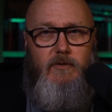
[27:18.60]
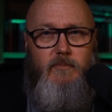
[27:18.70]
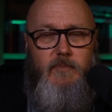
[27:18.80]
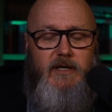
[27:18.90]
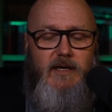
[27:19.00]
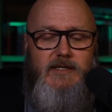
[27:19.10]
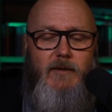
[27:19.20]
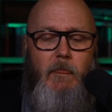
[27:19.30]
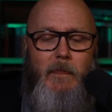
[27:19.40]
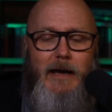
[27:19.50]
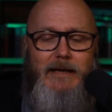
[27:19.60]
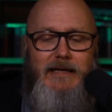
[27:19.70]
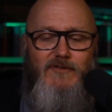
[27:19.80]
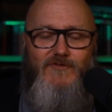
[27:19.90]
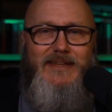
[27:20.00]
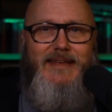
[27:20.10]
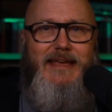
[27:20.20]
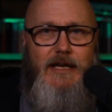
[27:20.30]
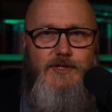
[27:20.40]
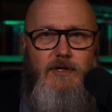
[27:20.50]
because I need
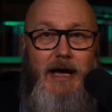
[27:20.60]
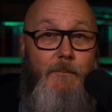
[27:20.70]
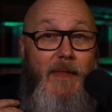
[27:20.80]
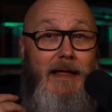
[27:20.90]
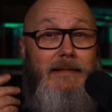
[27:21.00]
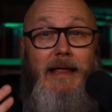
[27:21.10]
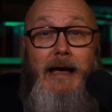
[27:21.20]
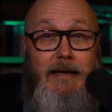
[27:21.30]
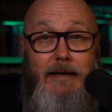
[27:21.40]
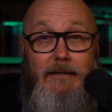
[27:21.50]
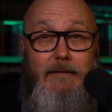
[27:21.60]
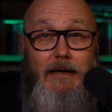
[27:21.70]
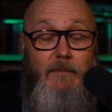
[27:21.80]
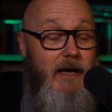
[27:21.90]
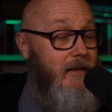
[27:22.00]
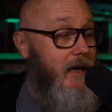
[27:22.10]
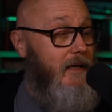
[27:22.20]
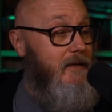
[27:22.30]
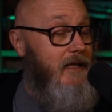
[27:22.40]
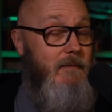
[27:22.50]
vindication. I'm not lying. I'm not
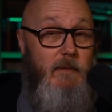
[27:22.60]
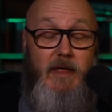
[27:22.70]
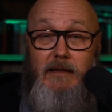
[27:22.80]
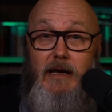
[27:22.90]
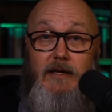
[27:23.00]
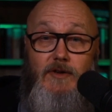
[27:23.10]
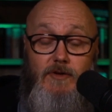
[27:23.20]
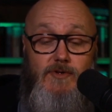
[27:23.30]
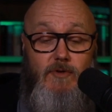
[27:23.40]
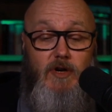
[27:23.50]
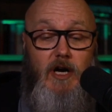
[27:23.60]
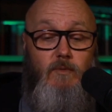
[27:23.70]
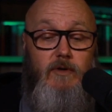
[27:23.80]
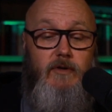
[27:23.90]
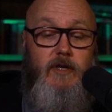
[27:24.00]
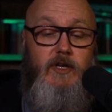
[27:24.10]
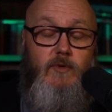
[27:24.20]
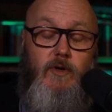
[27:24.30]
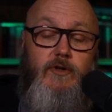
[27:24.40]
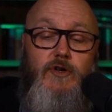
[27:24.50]
lying to them. I'm not lying to you. So God,
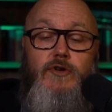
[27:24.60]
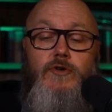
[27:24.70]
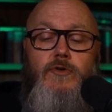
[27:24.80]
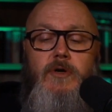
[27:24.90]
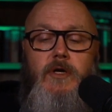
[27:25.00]
will you